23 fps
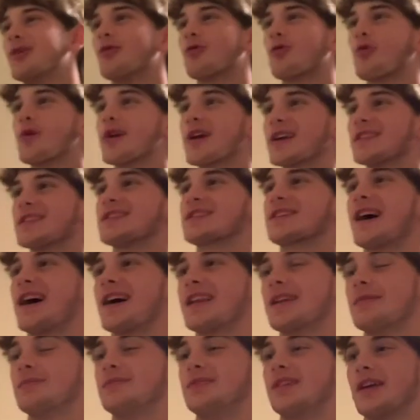We got this guy
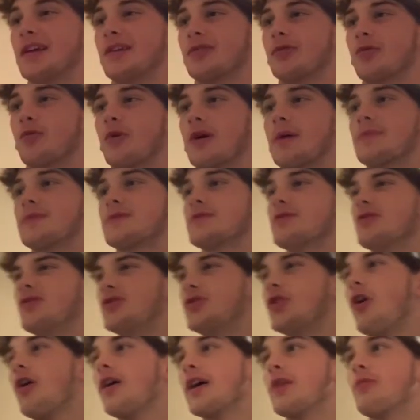named Daniel Webster, and
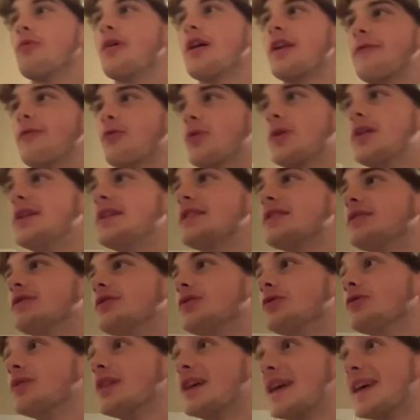y'all ain't ready for what he can
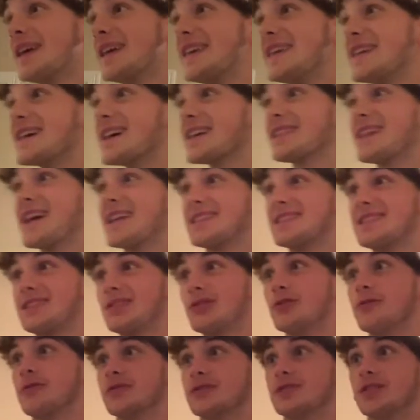do. He got that
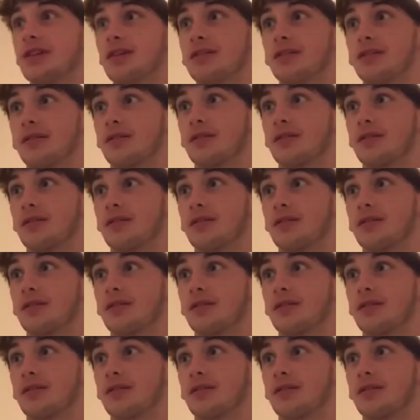silver tongue.